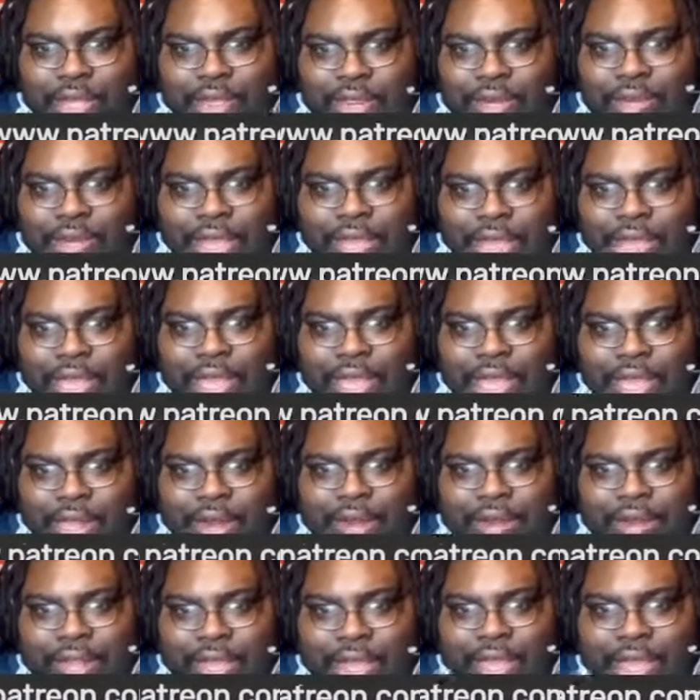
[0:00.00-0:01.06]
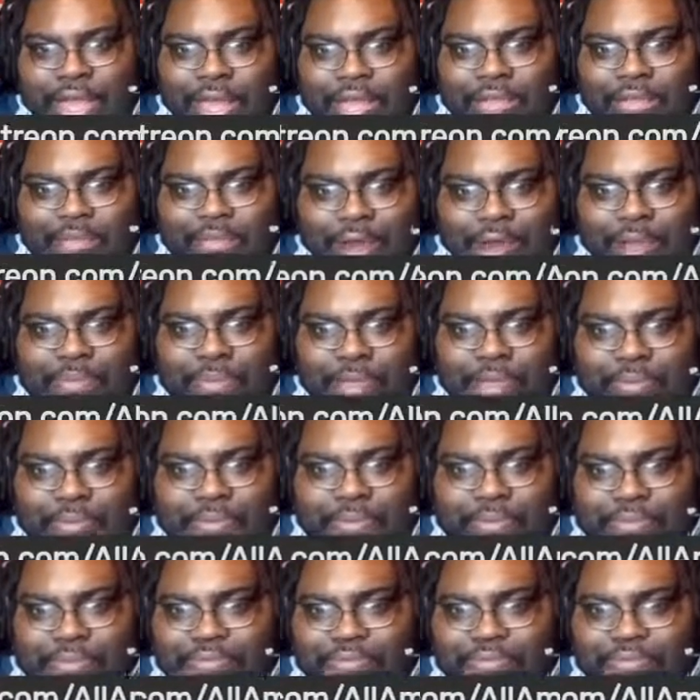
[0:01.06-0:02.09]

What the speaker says: they ain't got the right people.